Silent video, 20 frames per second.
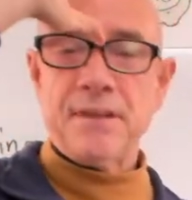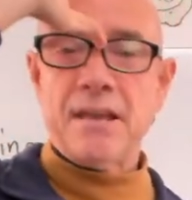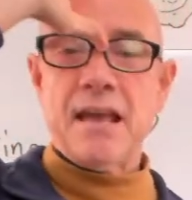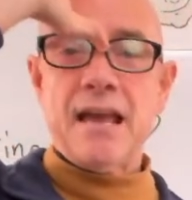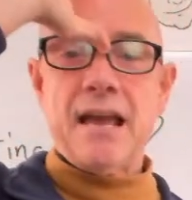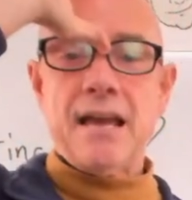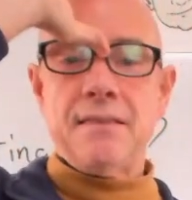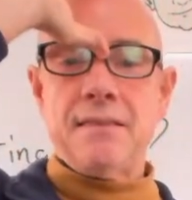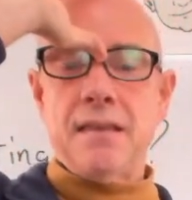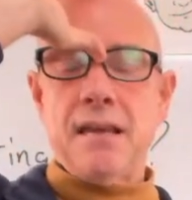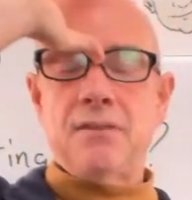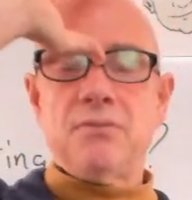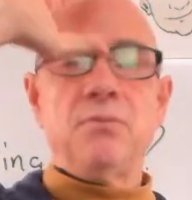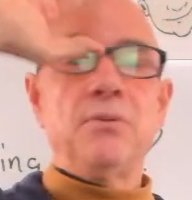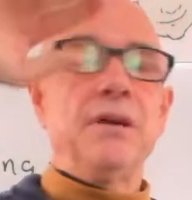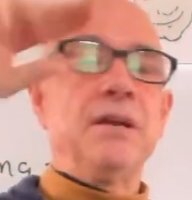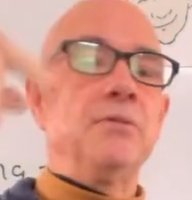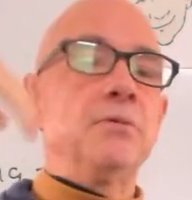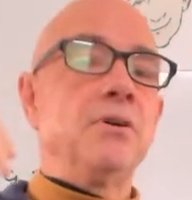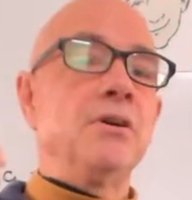And then
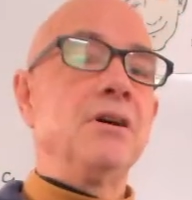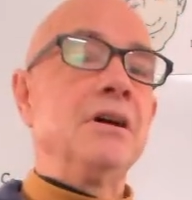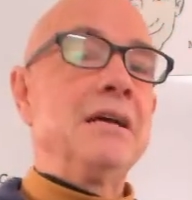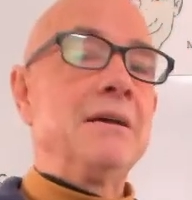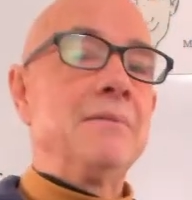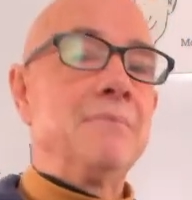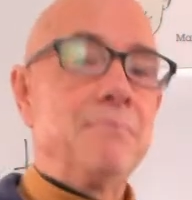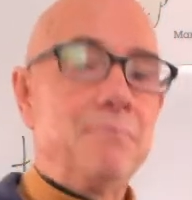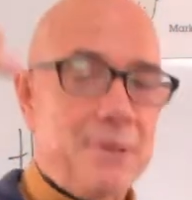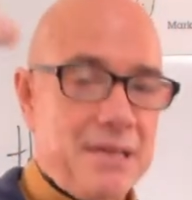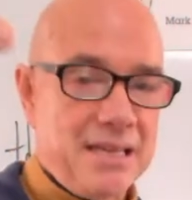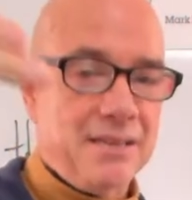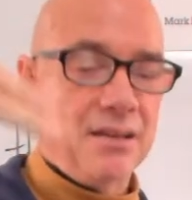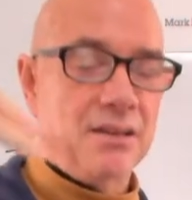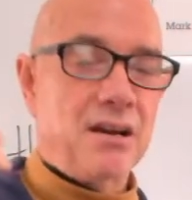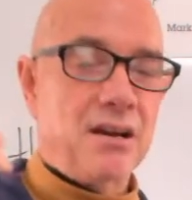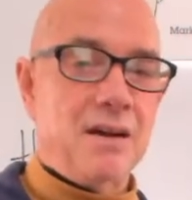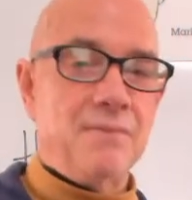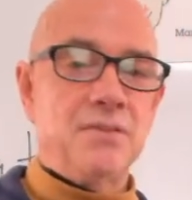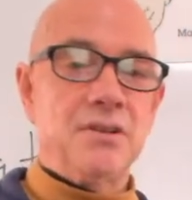we will be the
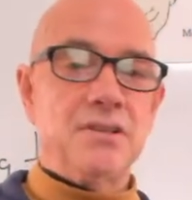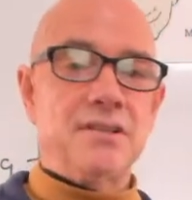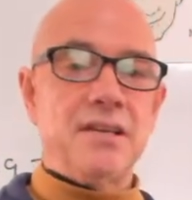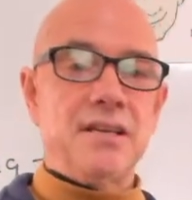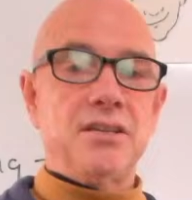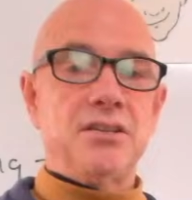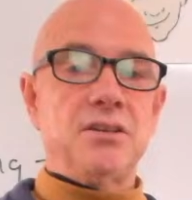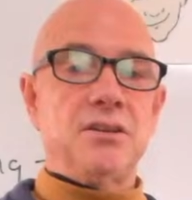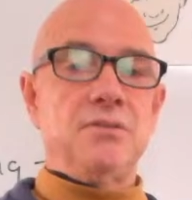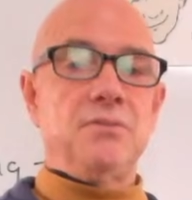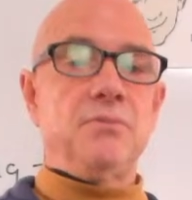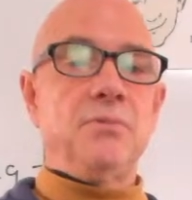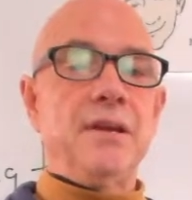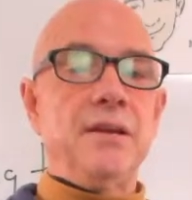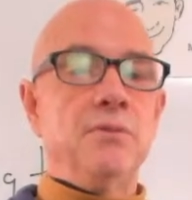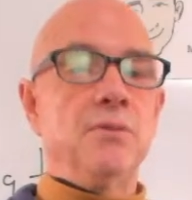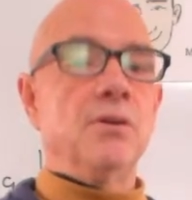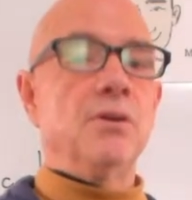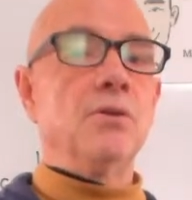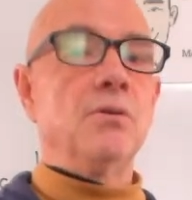conversation. We
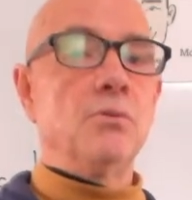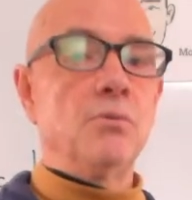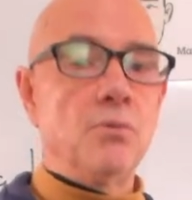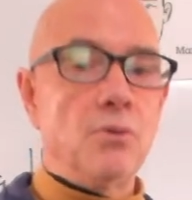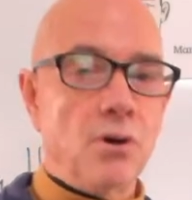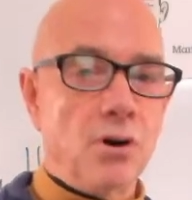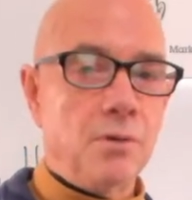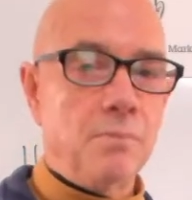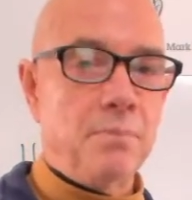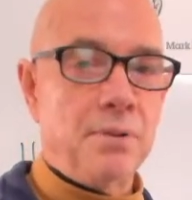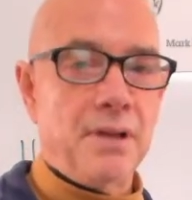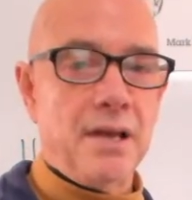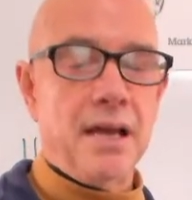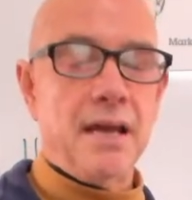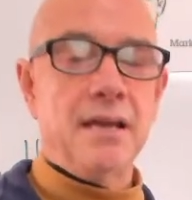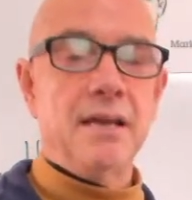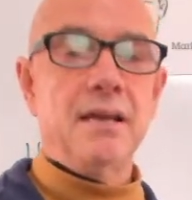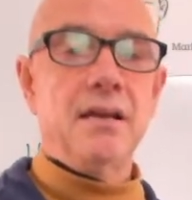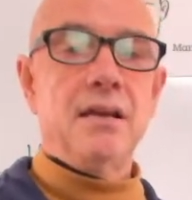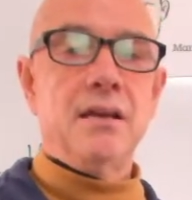will role
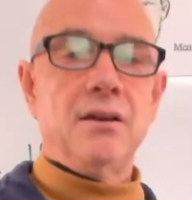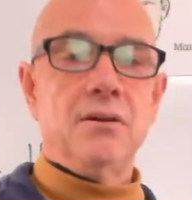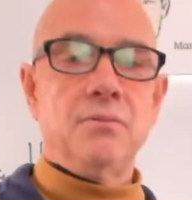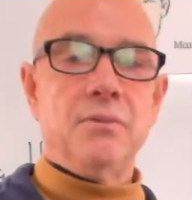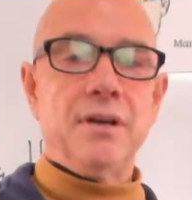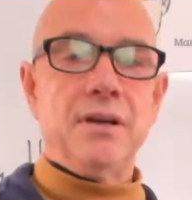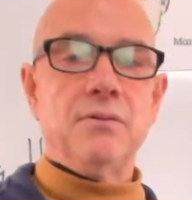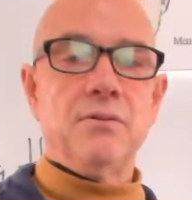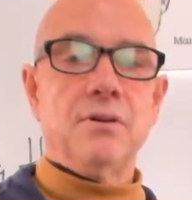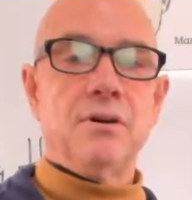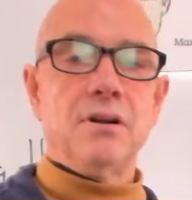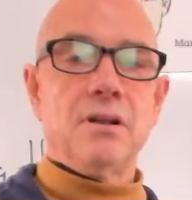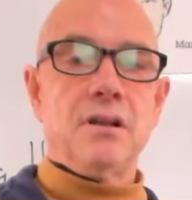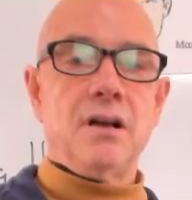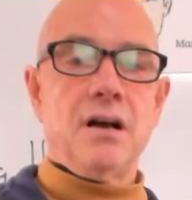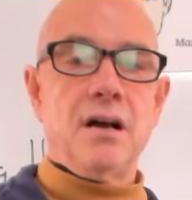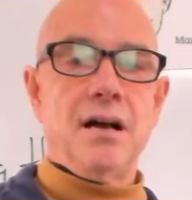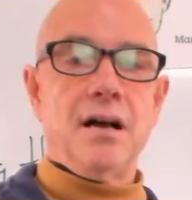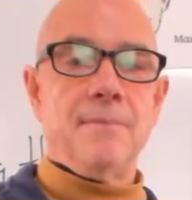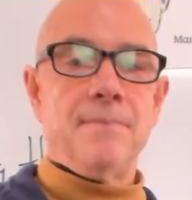play. We will
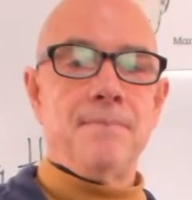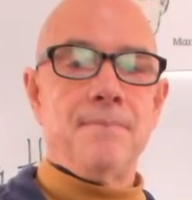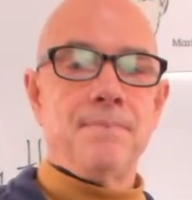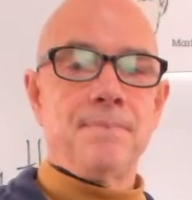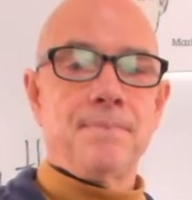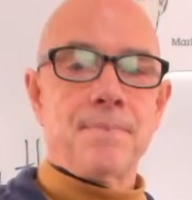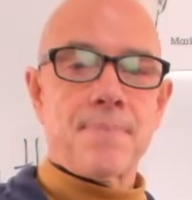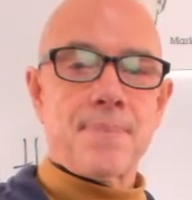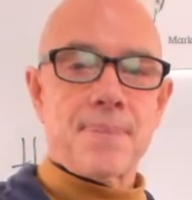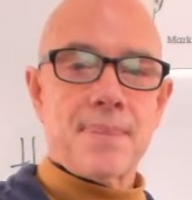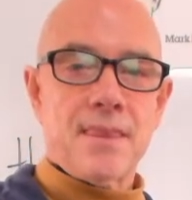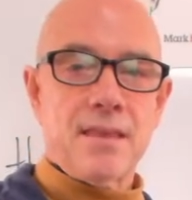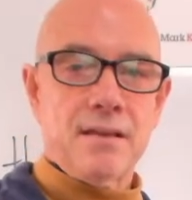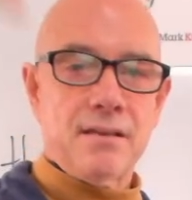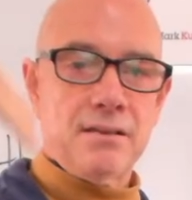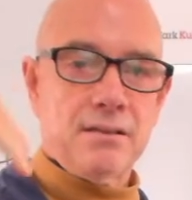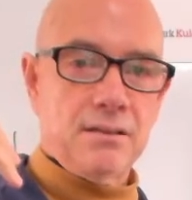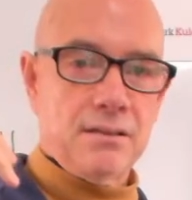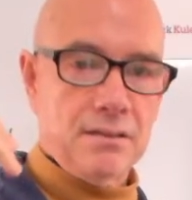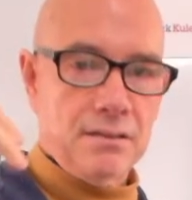um,
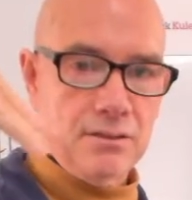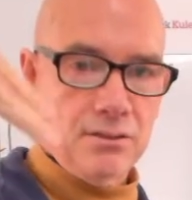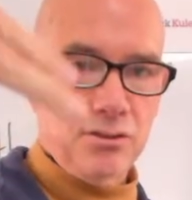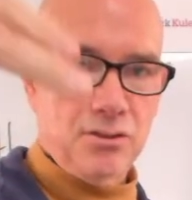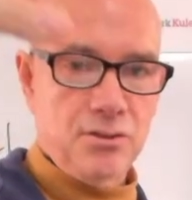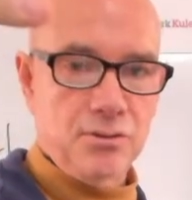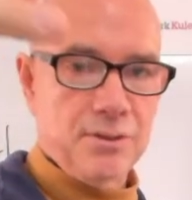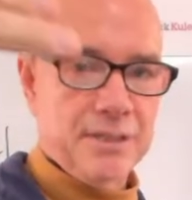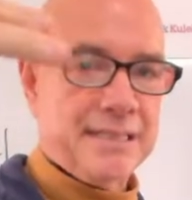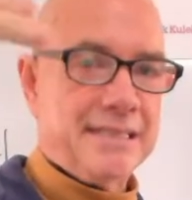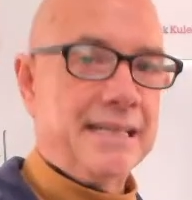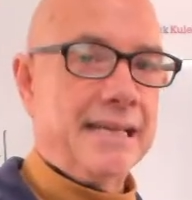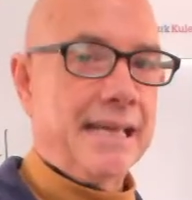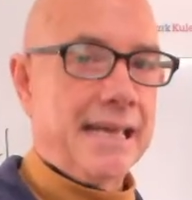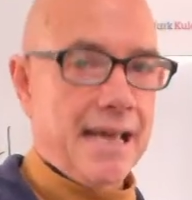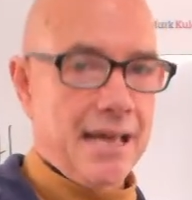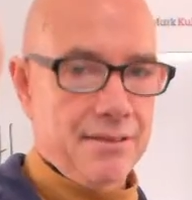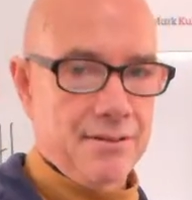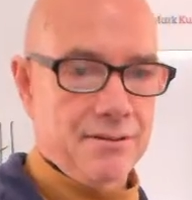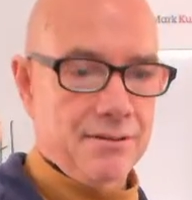do it
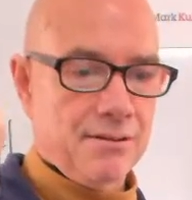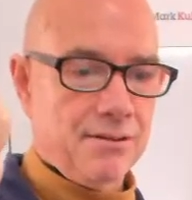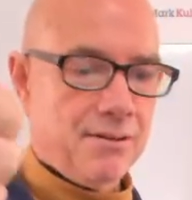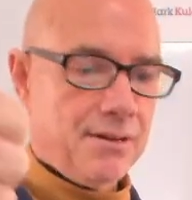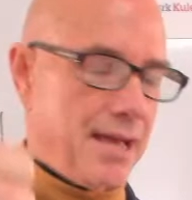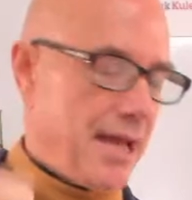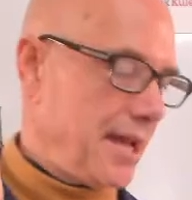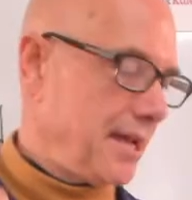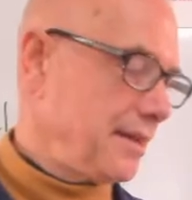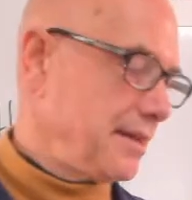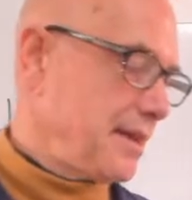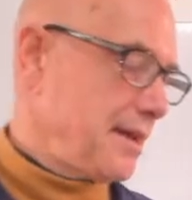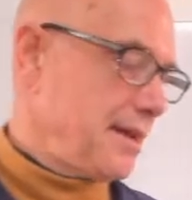together, okay?